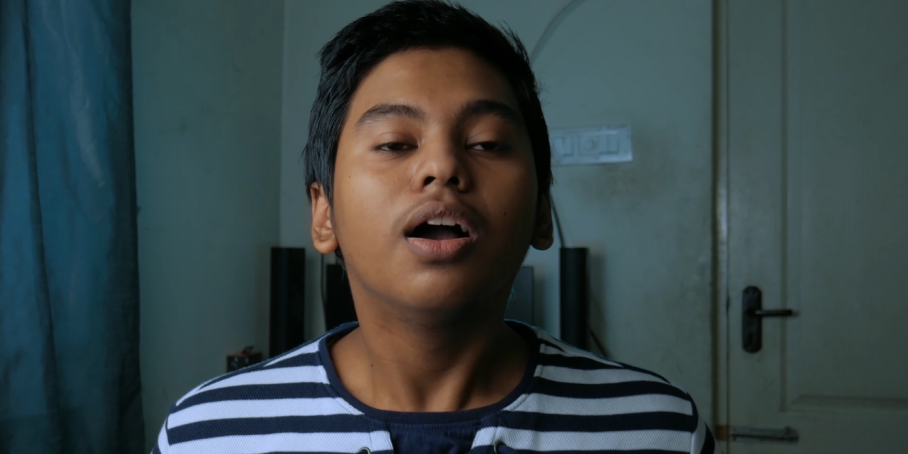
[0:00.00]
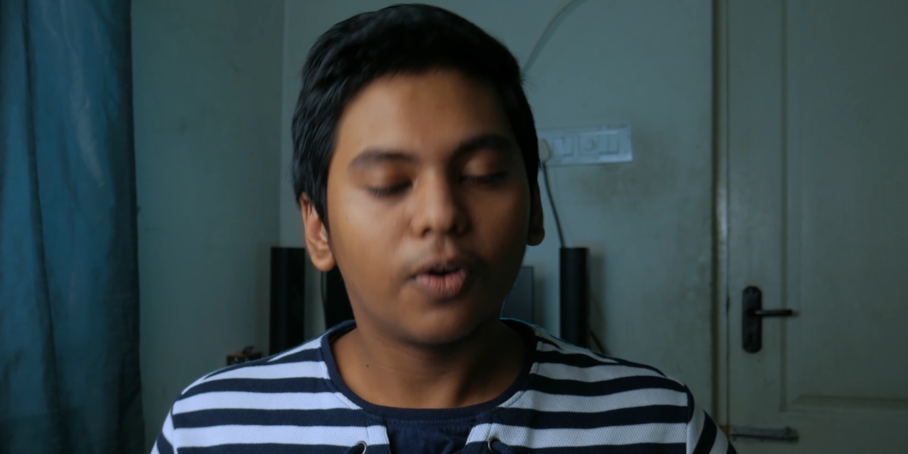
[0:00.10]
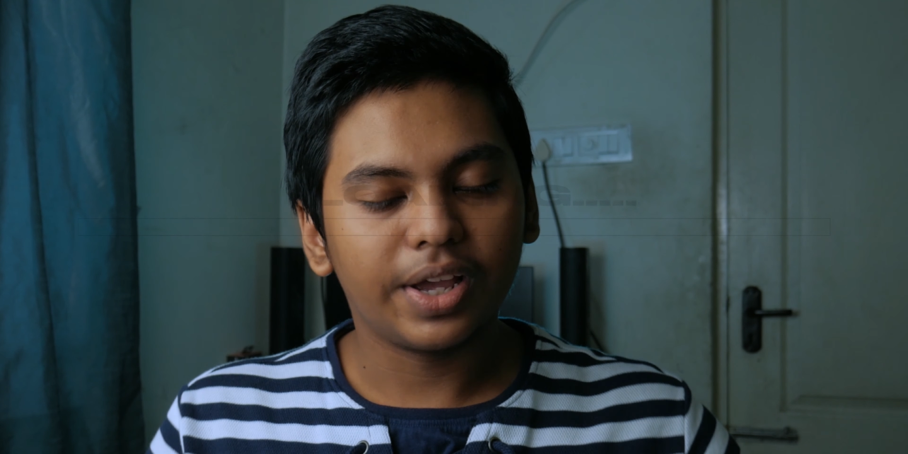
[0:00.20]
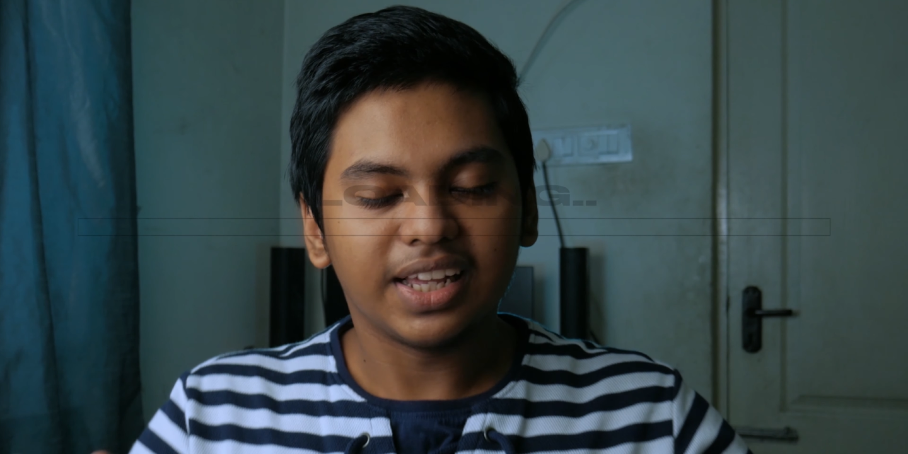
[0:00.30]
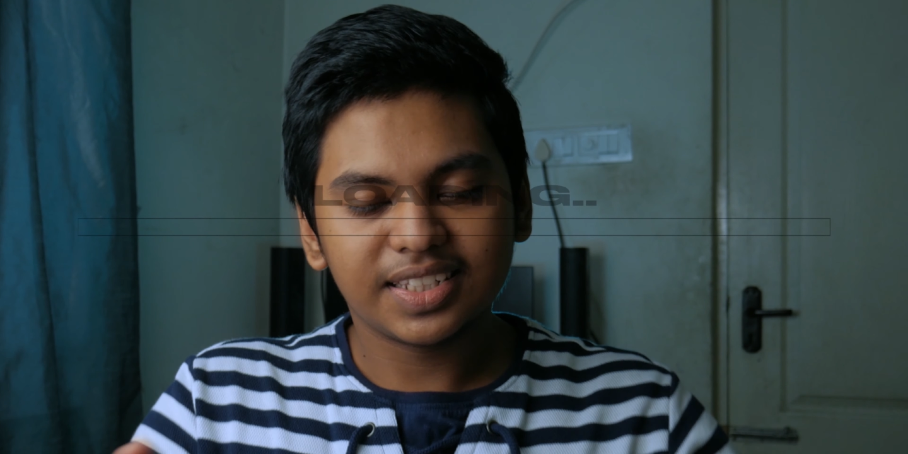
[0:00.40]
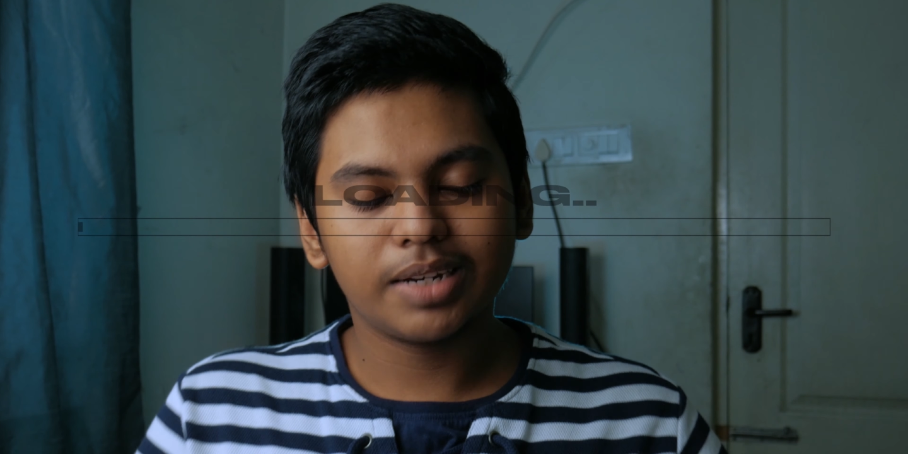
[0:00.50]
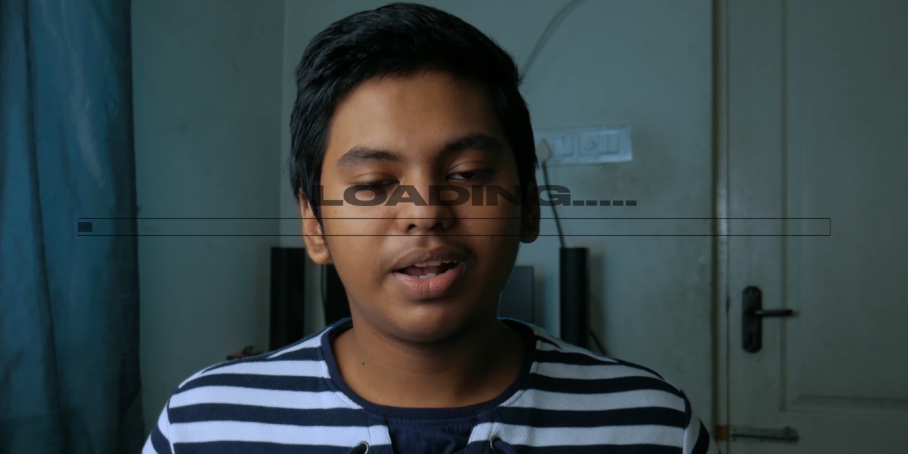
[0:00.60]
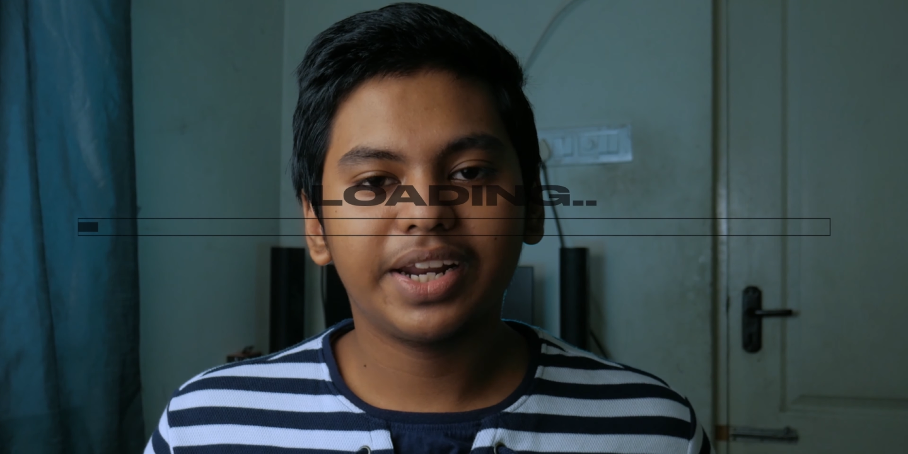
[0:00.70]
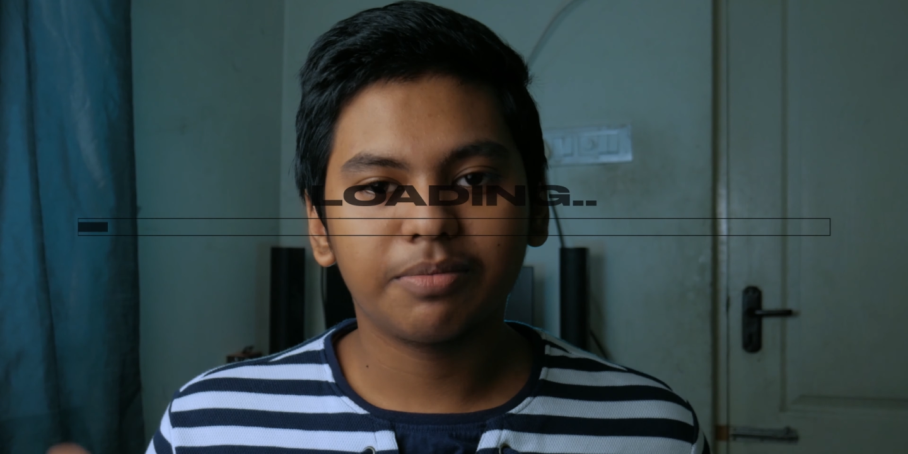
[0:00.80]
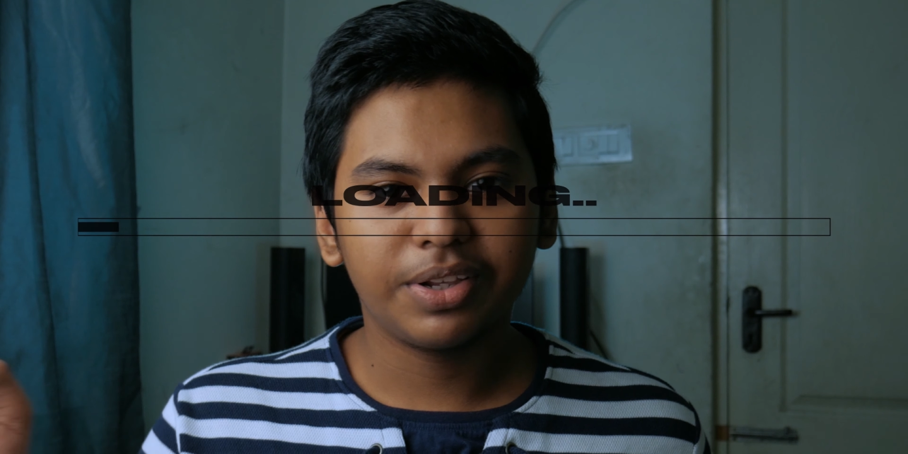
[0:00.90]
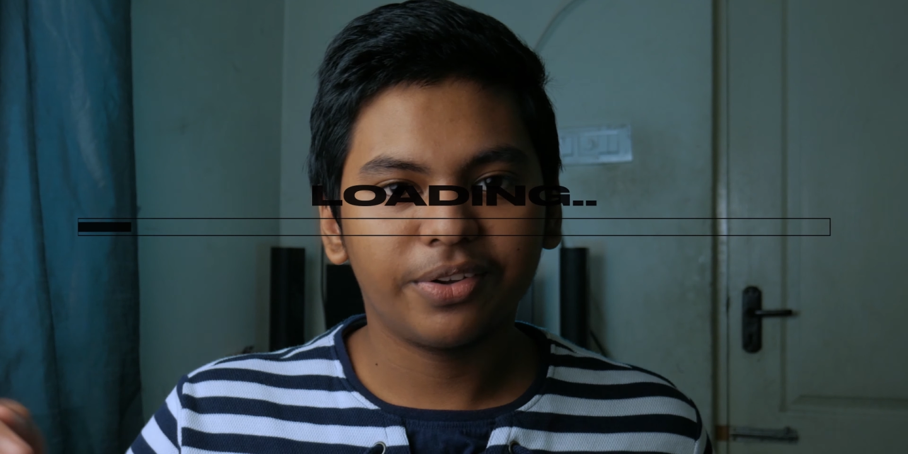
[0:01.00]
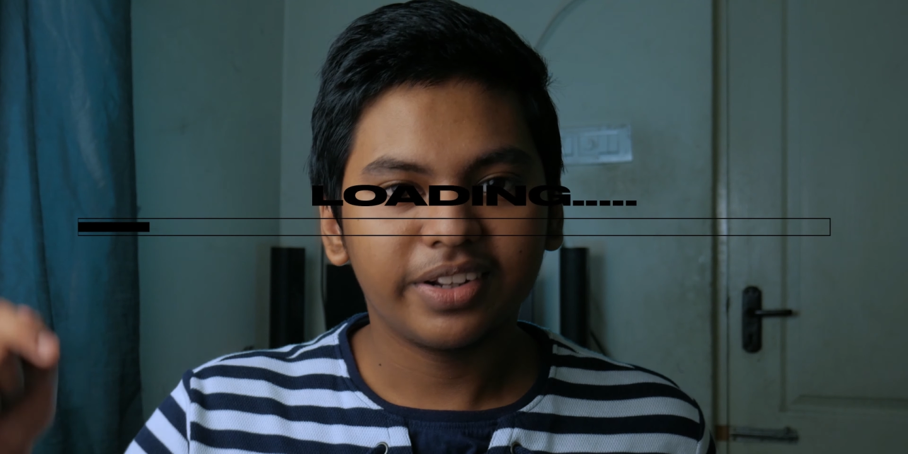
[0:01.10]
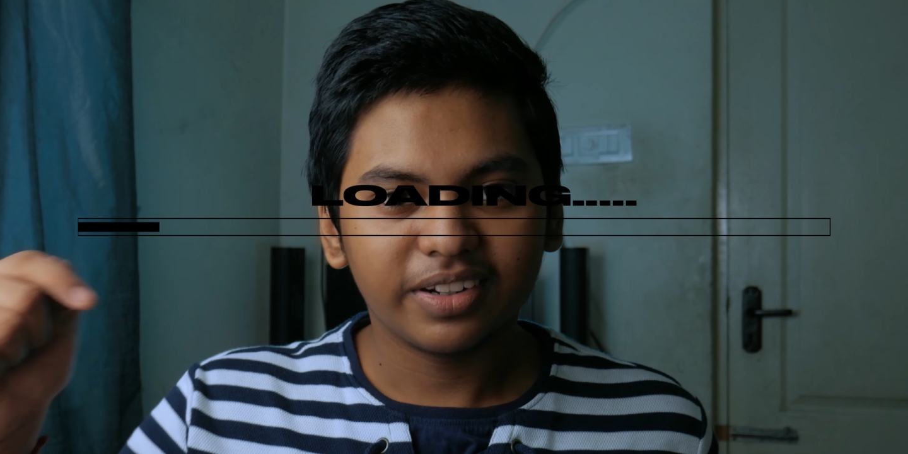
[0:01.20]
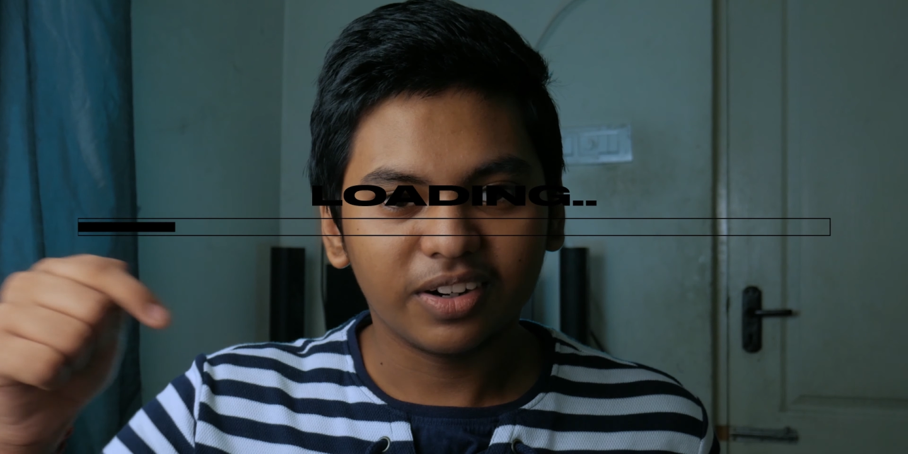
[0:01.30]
Oh yeah, cinematic b-roll